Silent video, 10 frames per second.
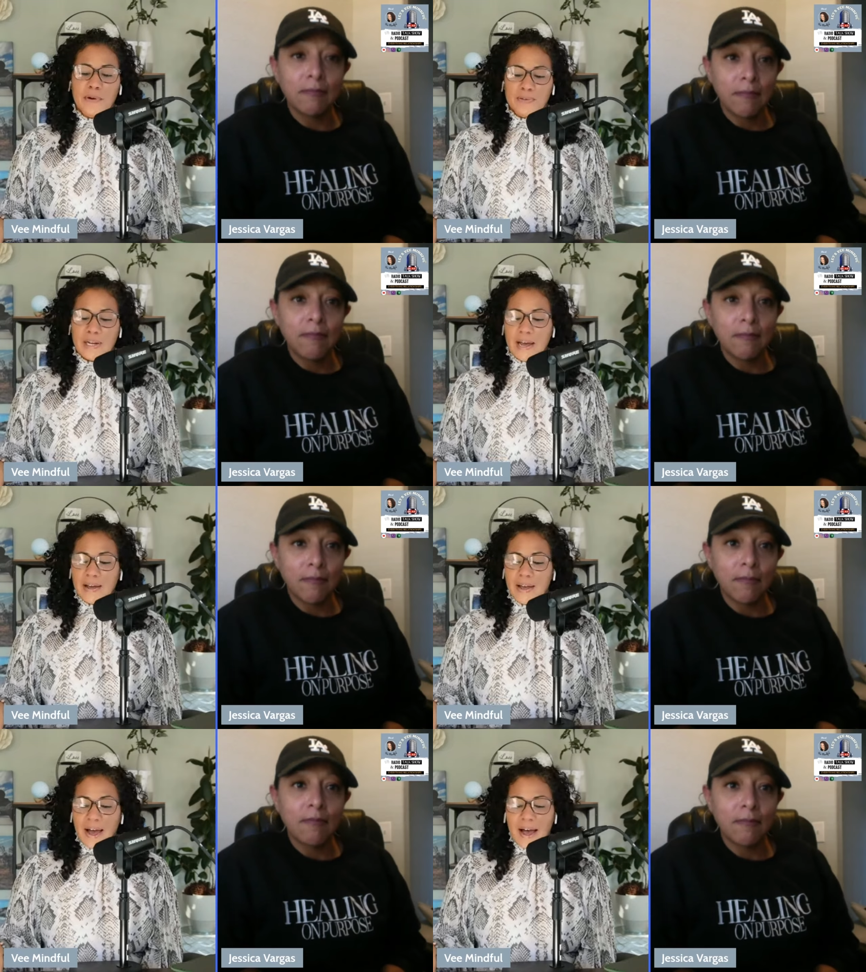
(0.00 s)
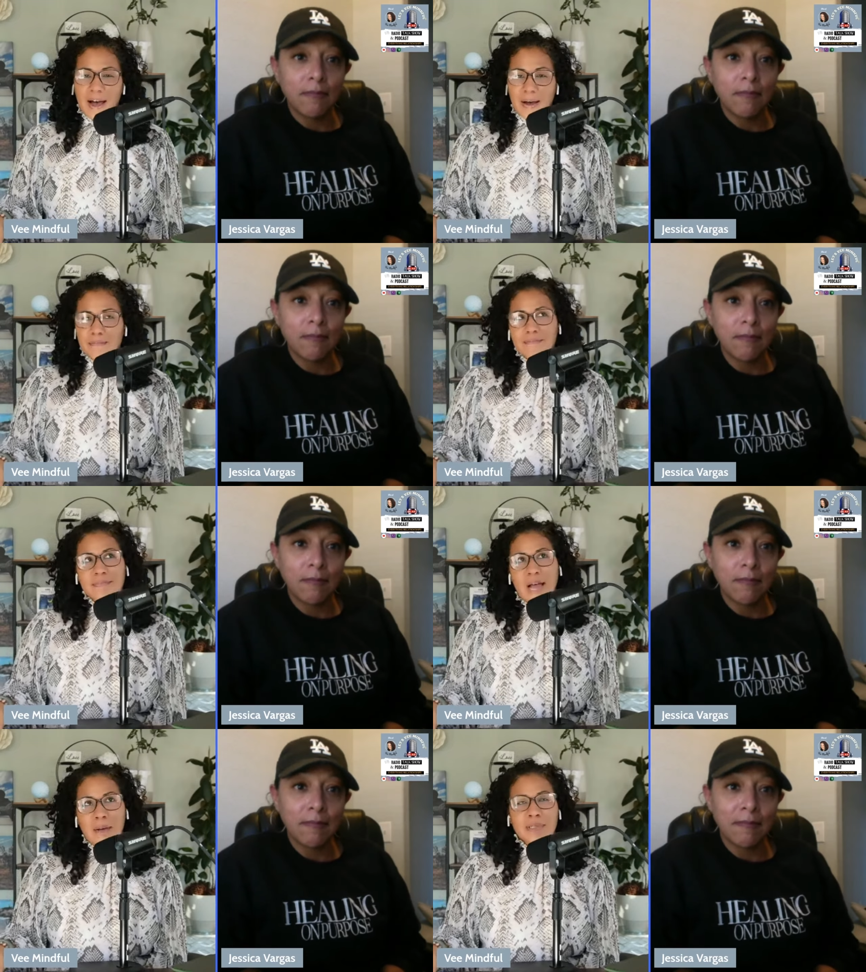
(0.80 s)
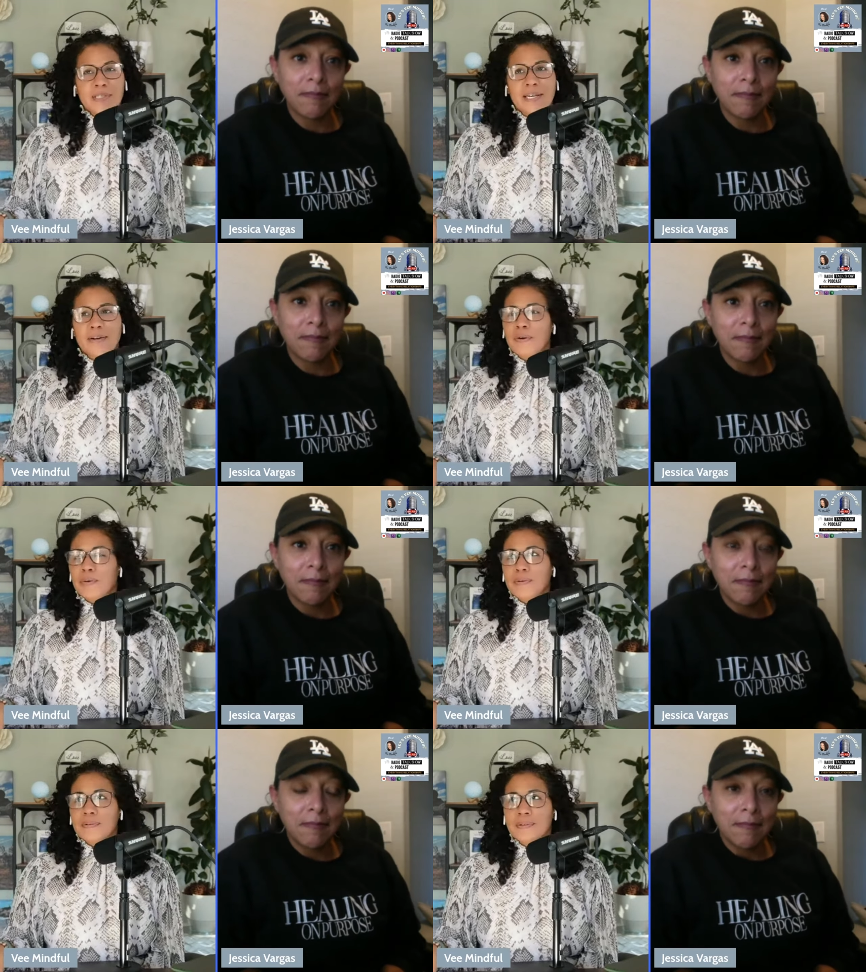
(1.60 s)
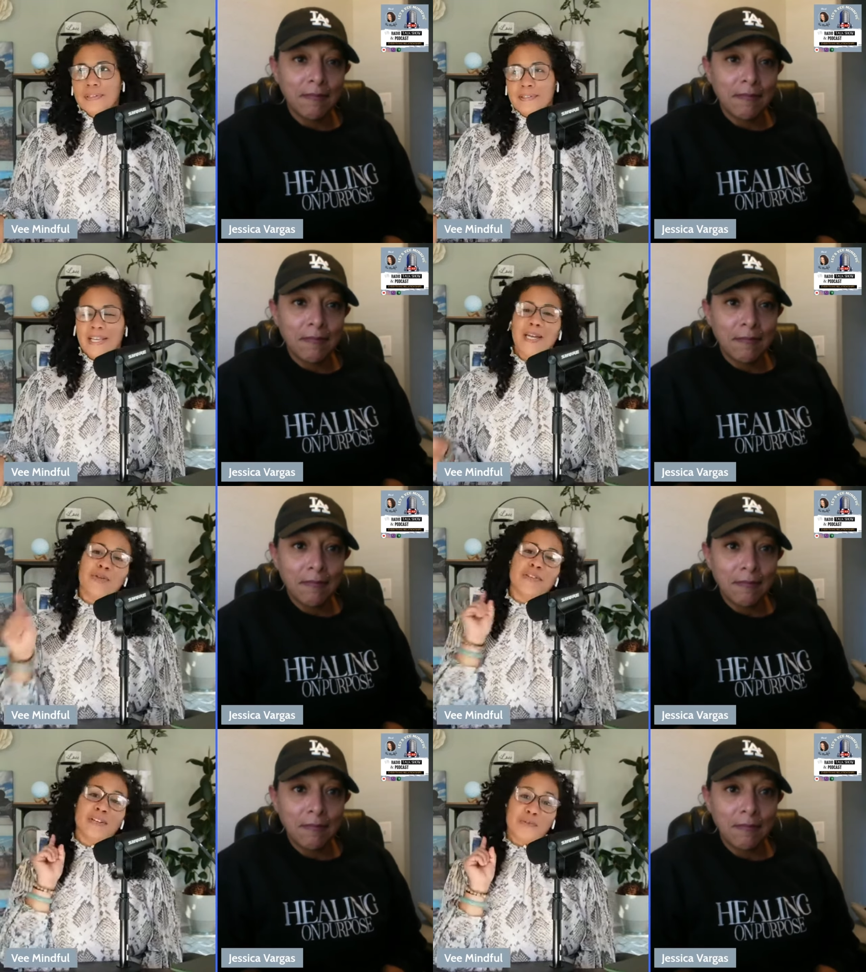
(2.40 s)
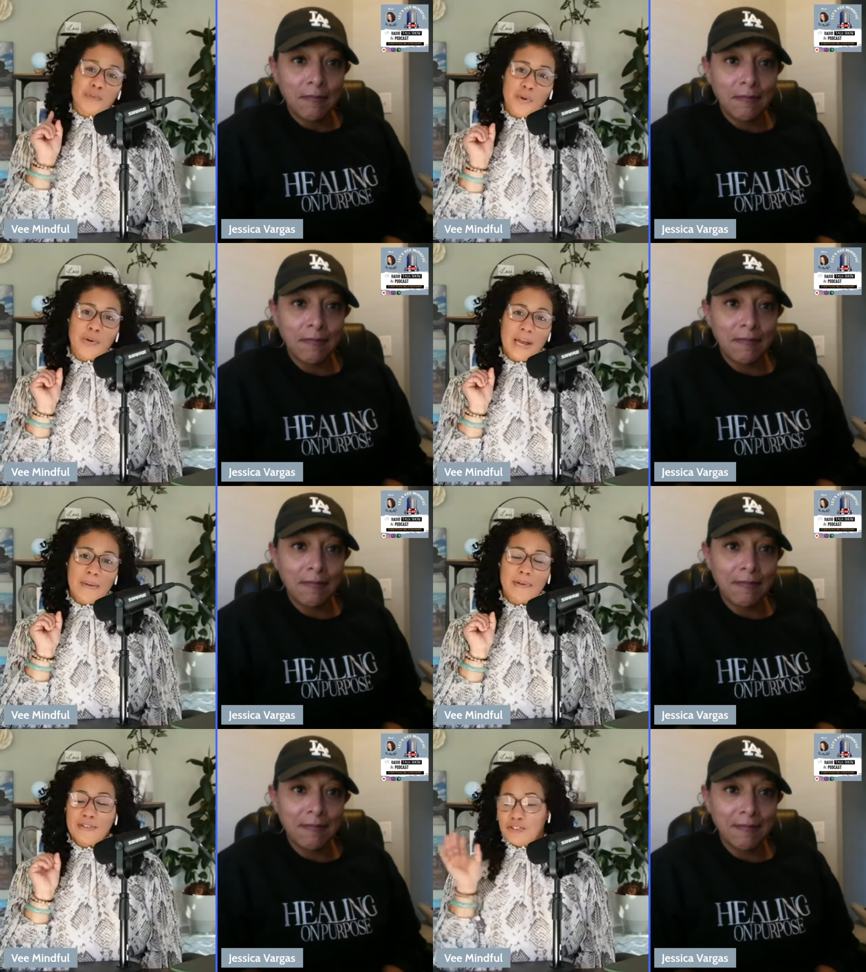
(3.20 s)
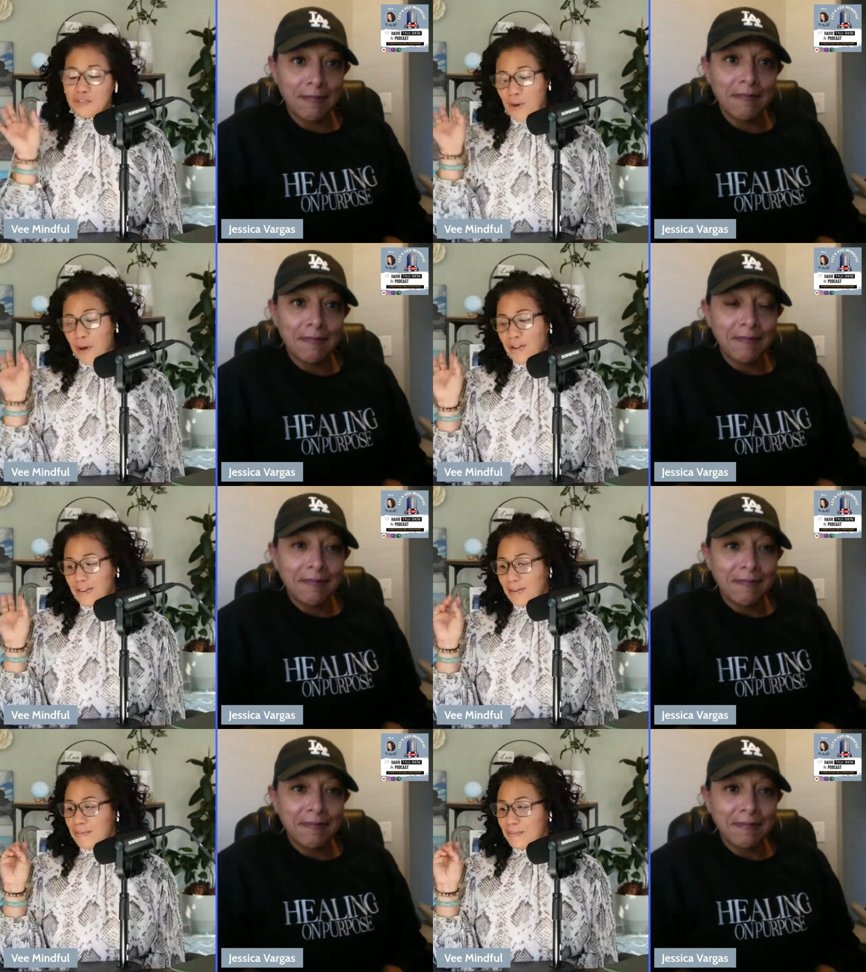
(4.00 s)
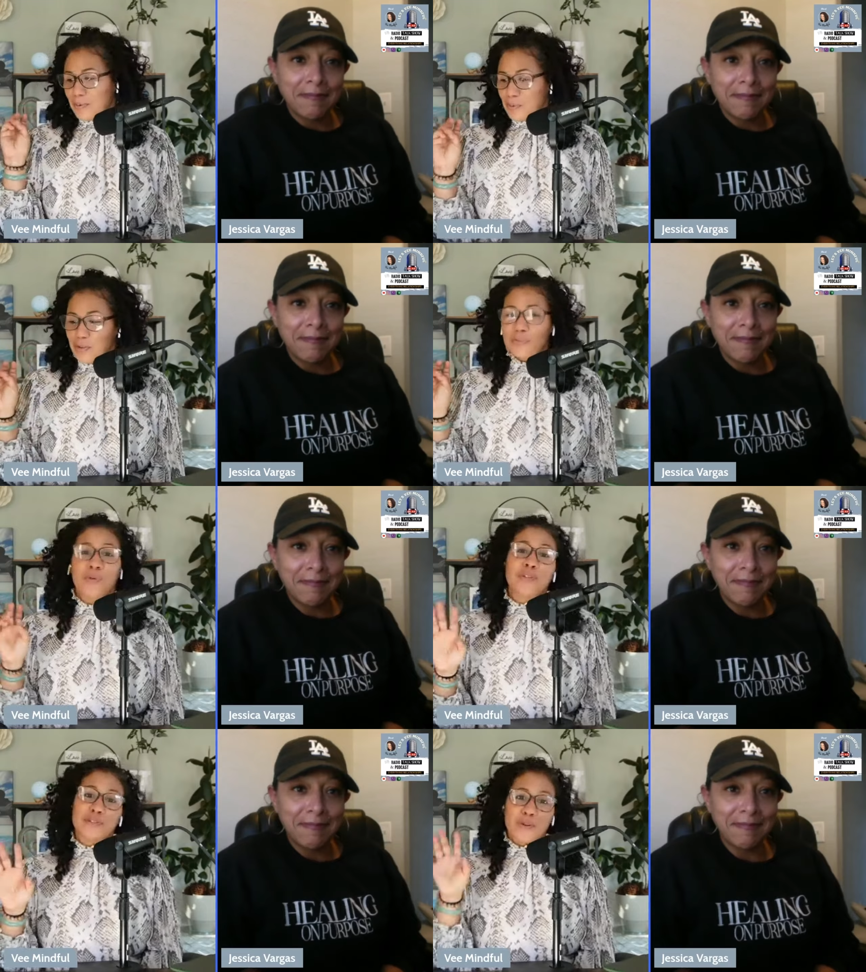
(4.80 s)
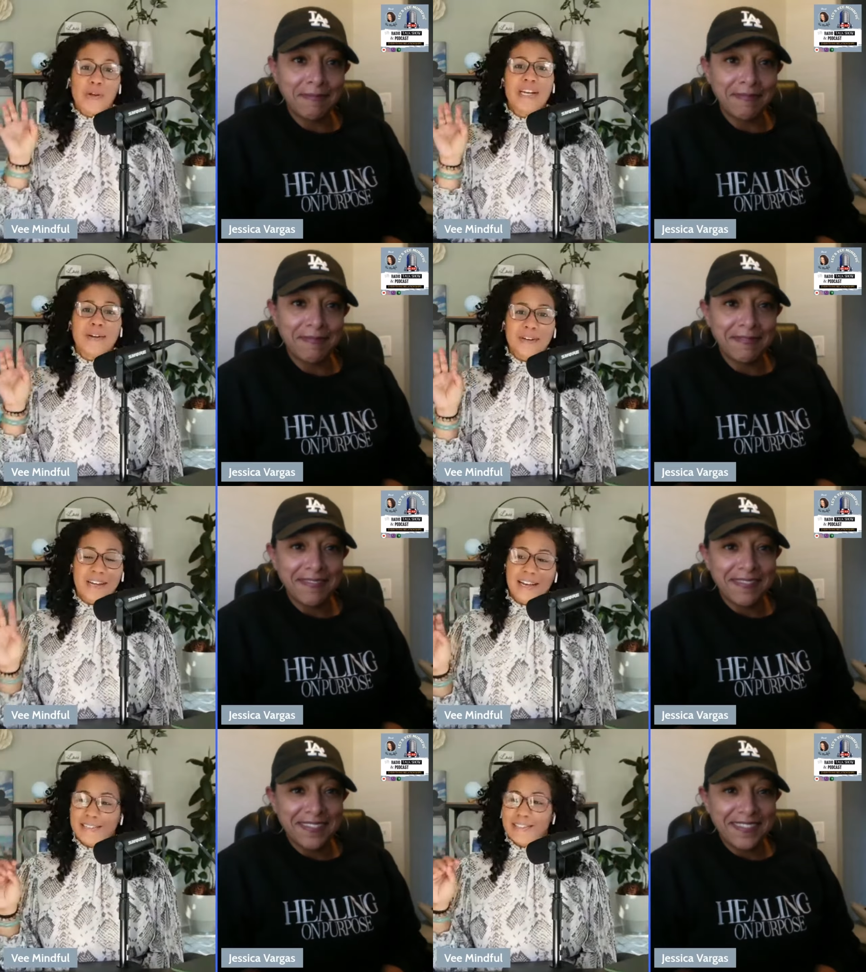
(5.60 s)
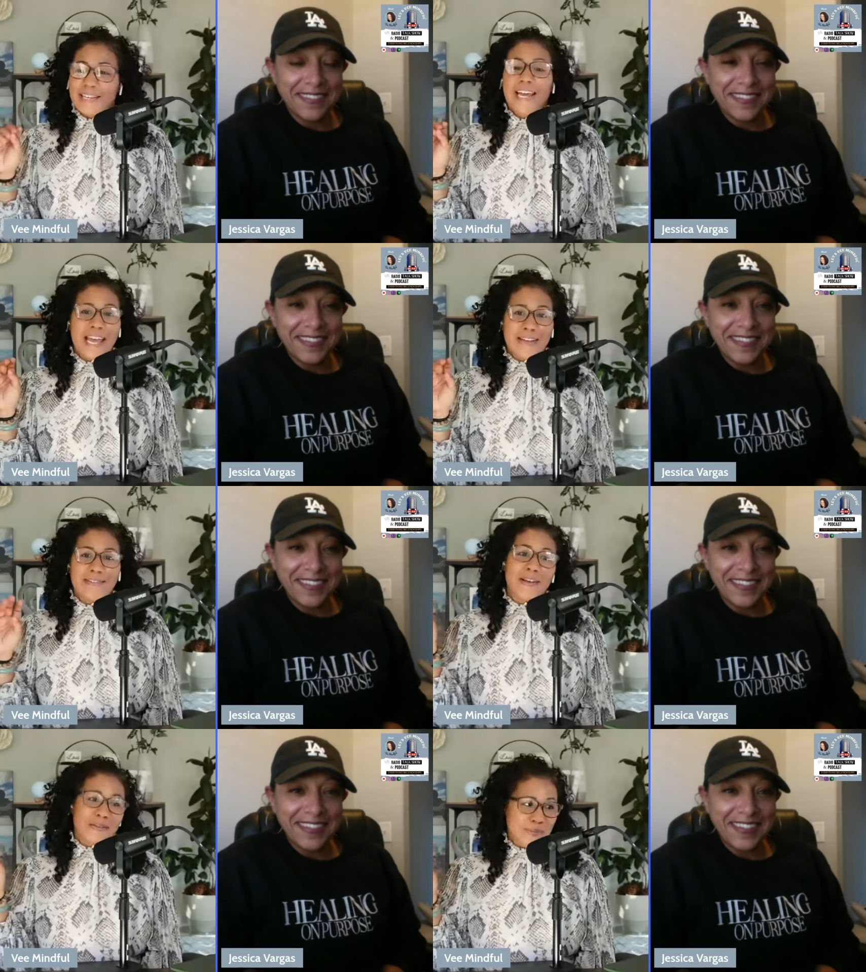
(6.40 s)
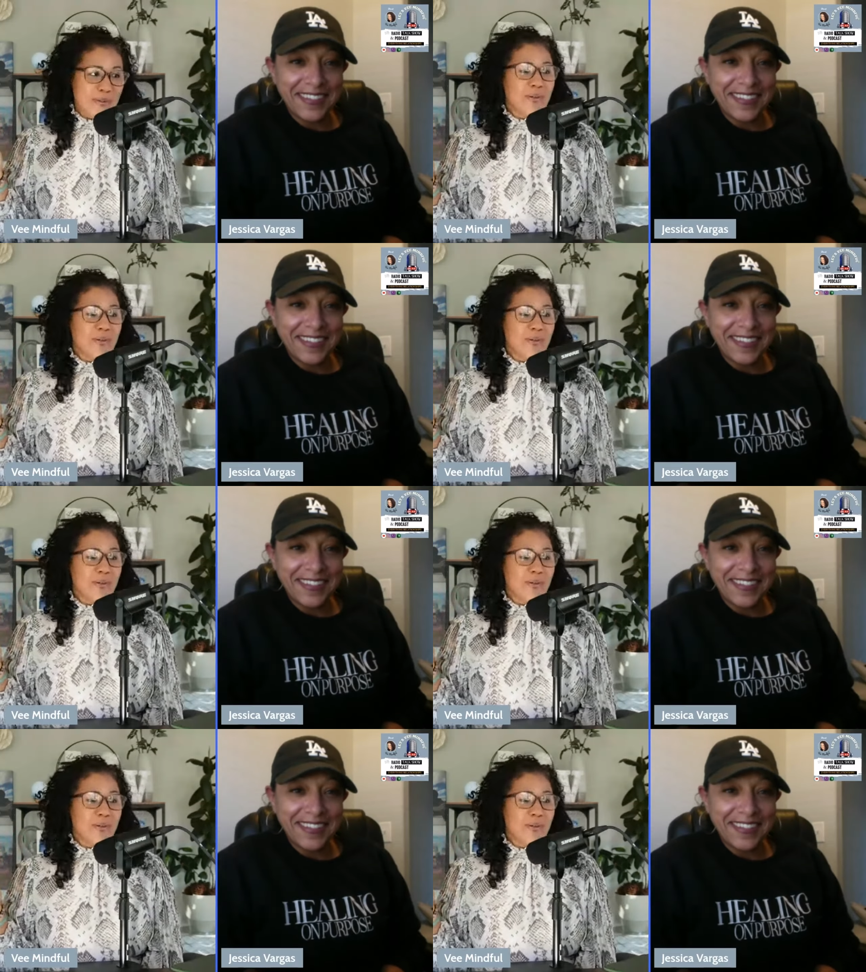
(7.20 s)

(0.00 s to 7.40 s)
Speaker 1: person now, um, I'm gonna say, girl, instead of using his real name, let's just call him. We we're just gonna uh, say ex-husband.